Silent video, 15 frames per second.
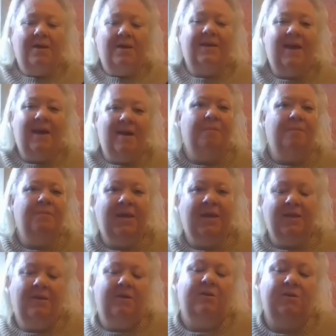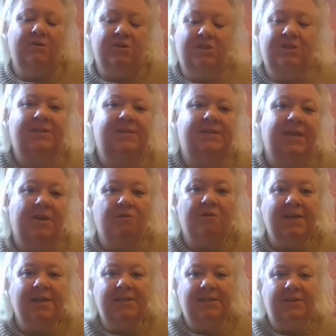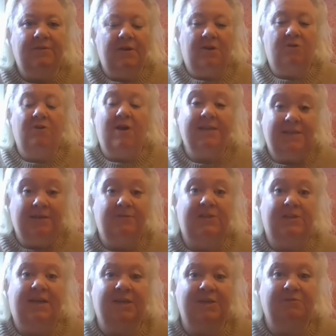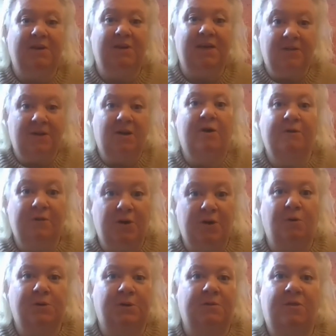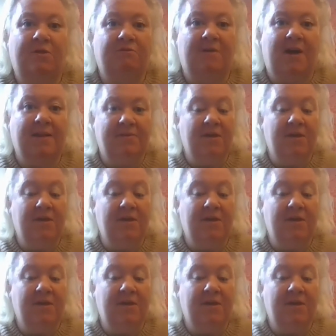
Yeah, I mean, just to say, creativity is really the kind of golden thread